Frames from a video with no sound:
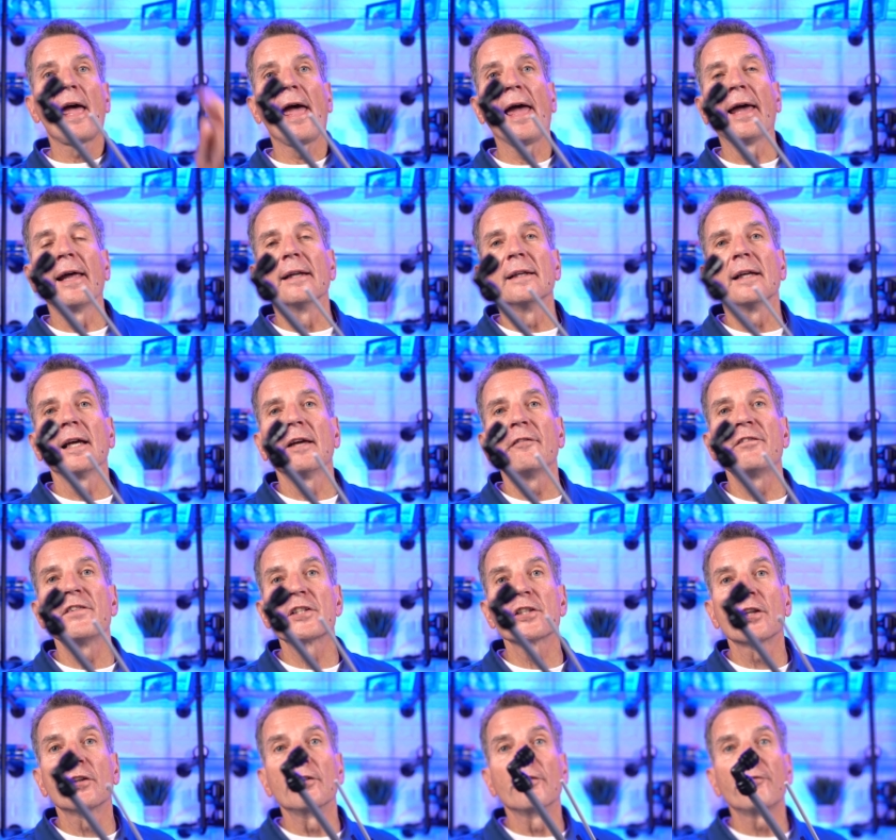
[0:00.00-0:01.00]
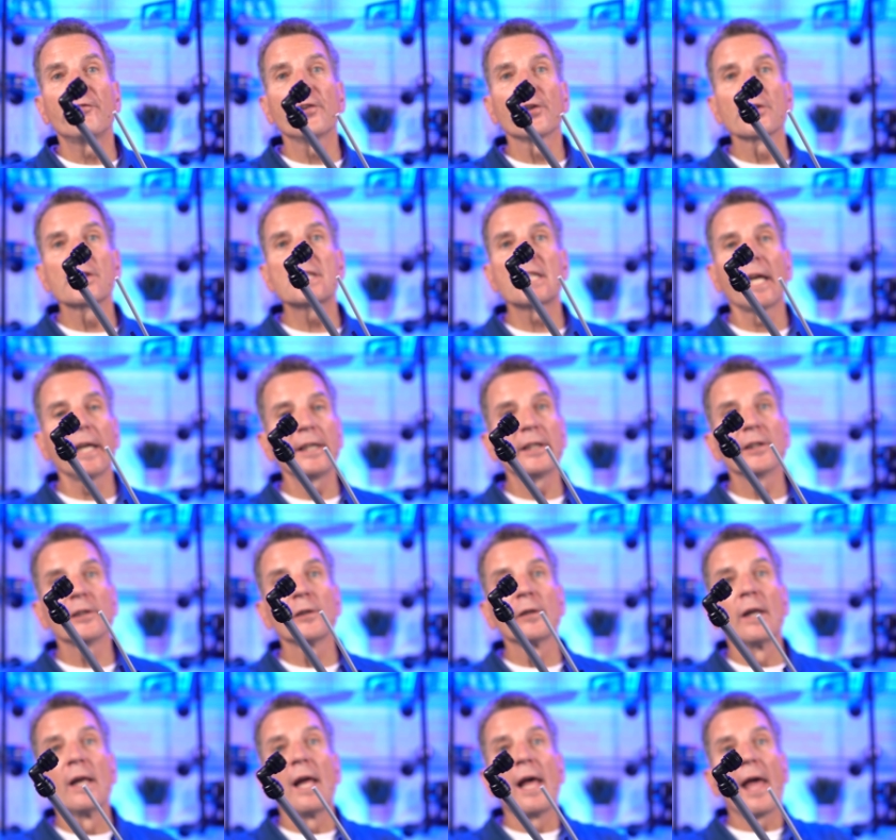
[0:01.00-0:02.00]
And uh, if it's on the fill
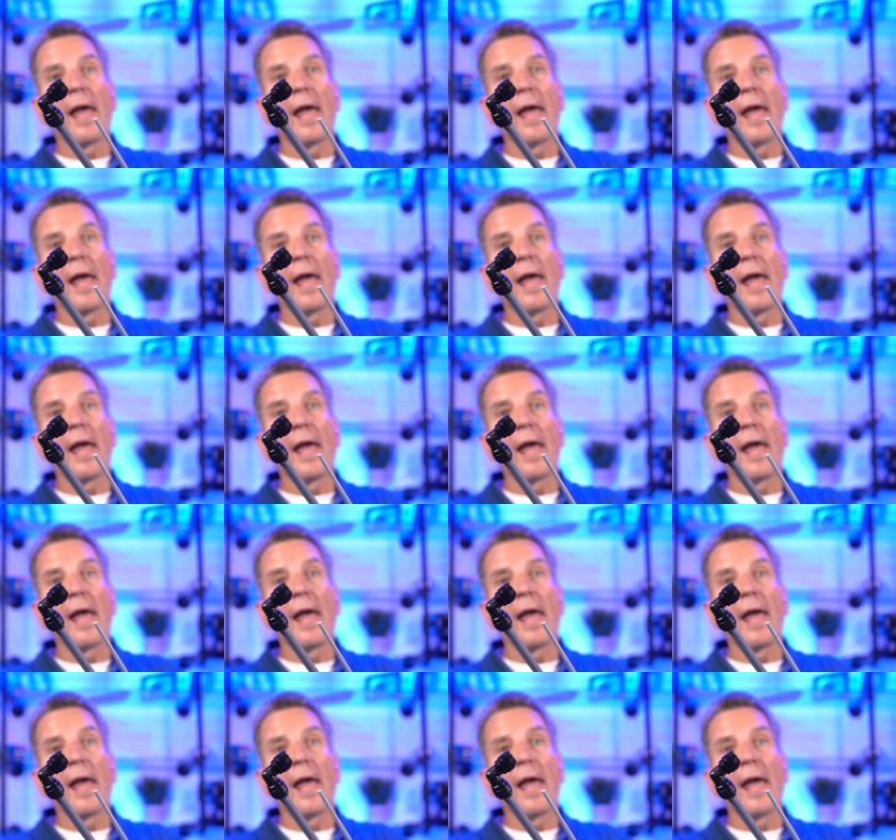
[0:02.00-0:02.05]
cycle